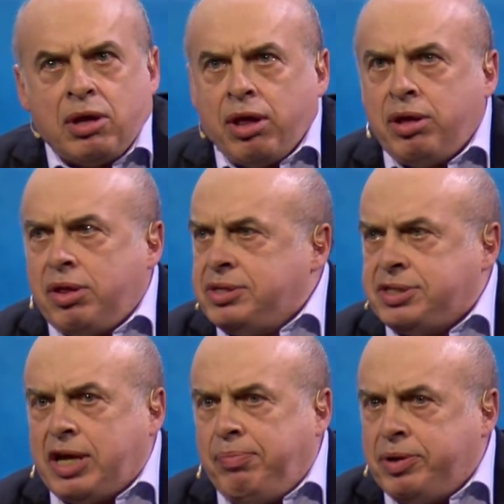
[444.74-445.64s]
the
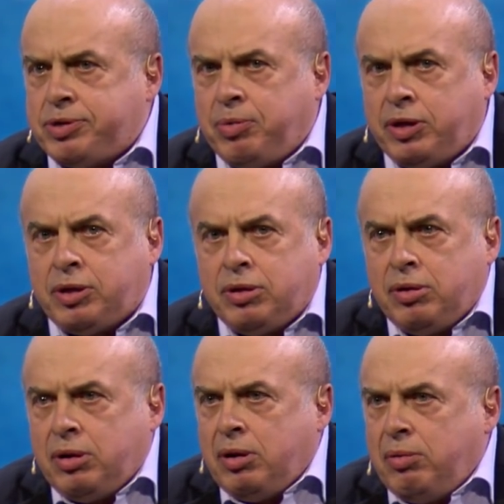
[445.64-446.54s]
establishment
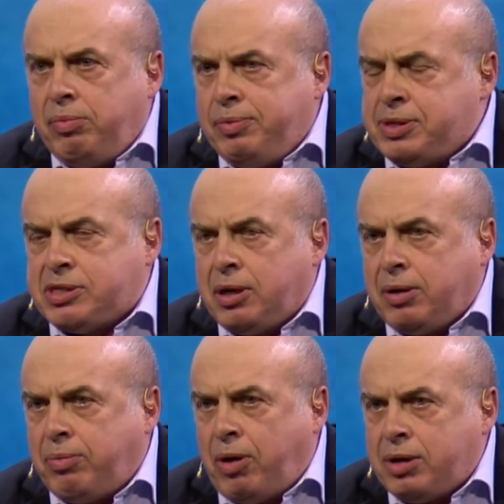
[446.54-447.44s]
will be
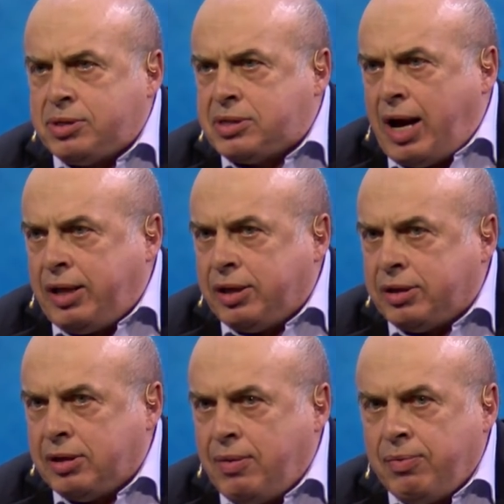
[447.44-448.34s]
silent.
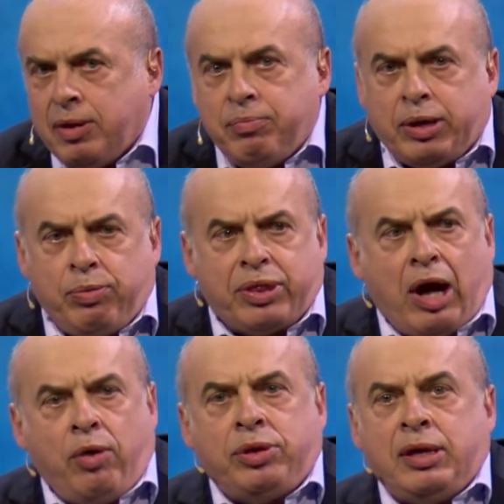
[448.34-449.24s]
But
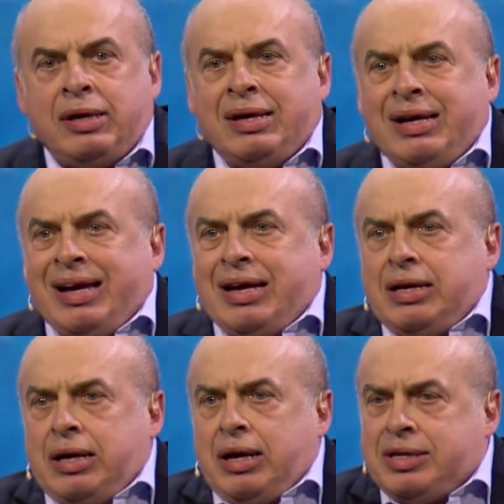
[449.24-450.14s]
without
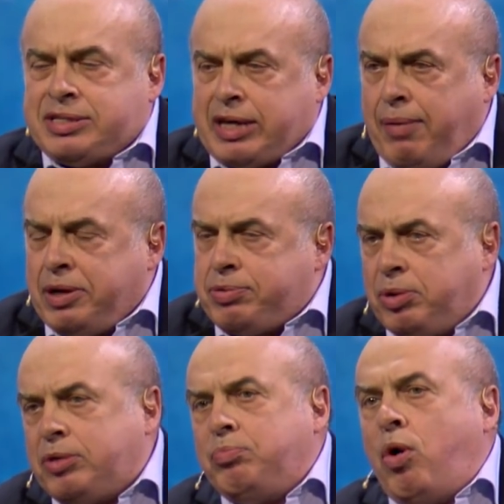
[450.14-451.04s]

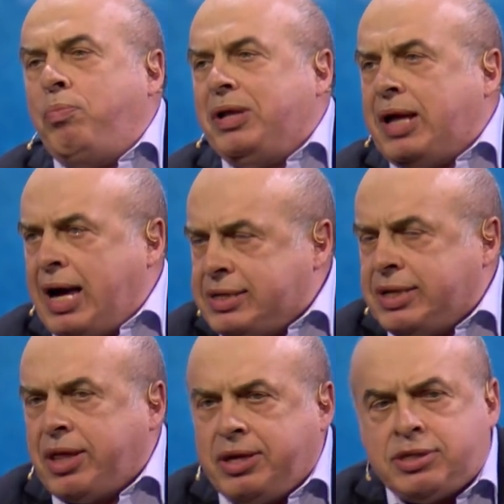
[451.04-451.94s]
establishment
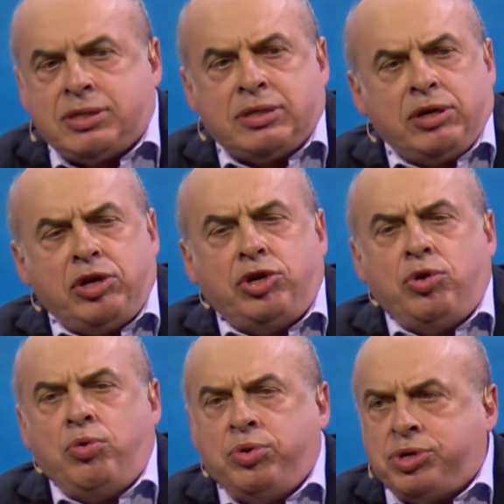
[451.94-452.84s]
mobilizing this
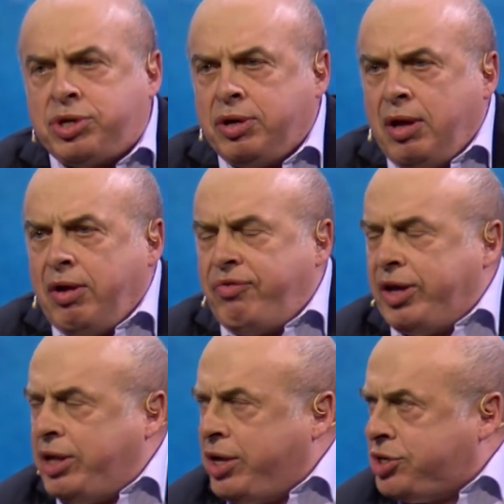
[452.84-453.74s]
huge
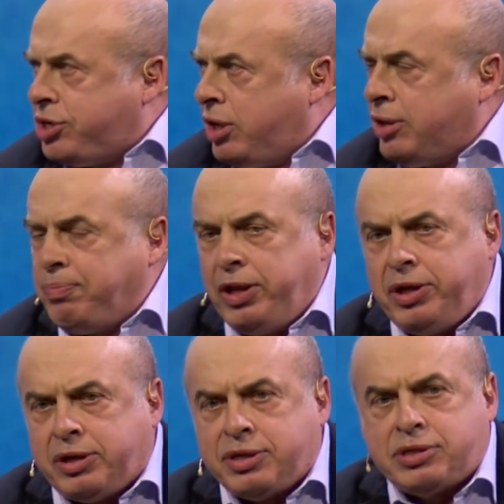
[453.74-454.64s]
financial and
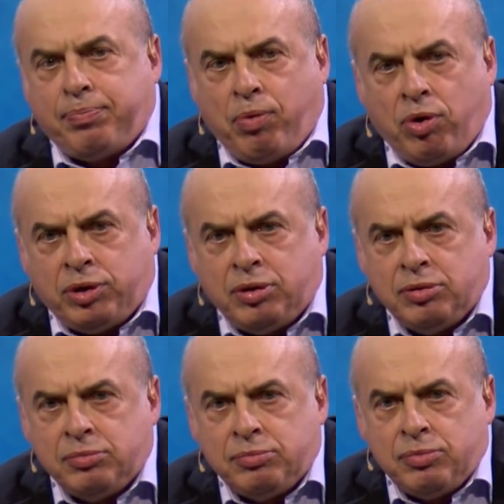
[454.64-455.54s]
political support,
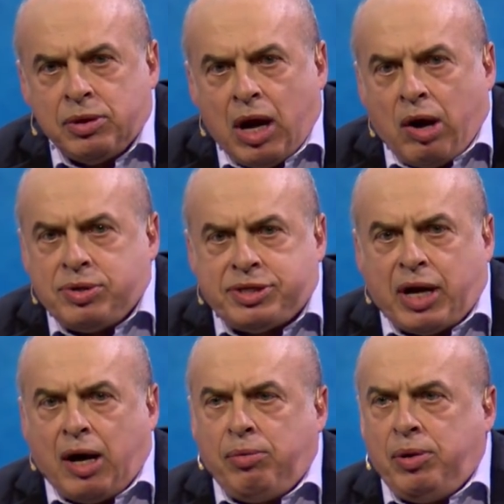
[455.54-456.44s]
our
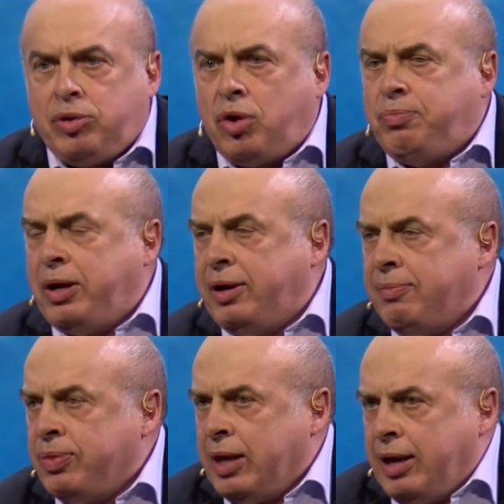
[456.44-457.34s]
struggle will not be
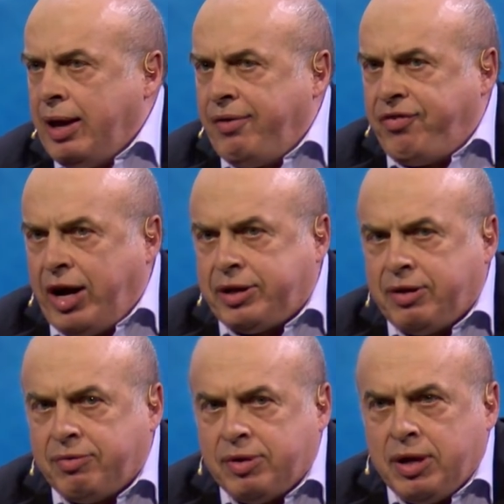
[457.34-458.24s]

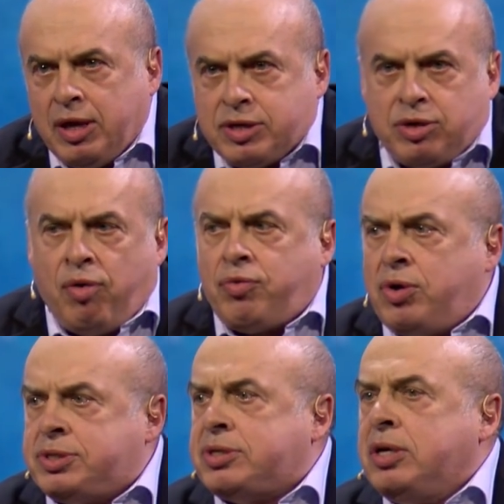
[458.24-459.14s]
effective. So, of
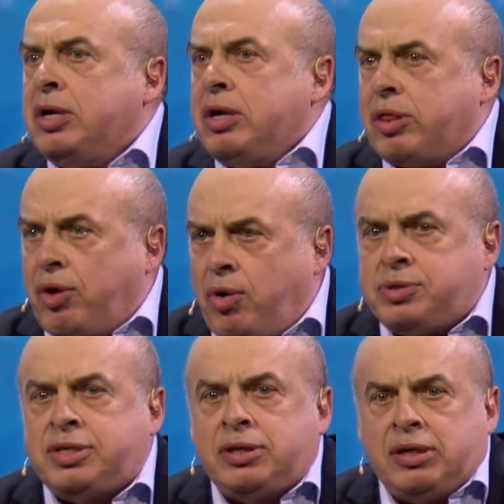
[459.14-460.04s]
course, those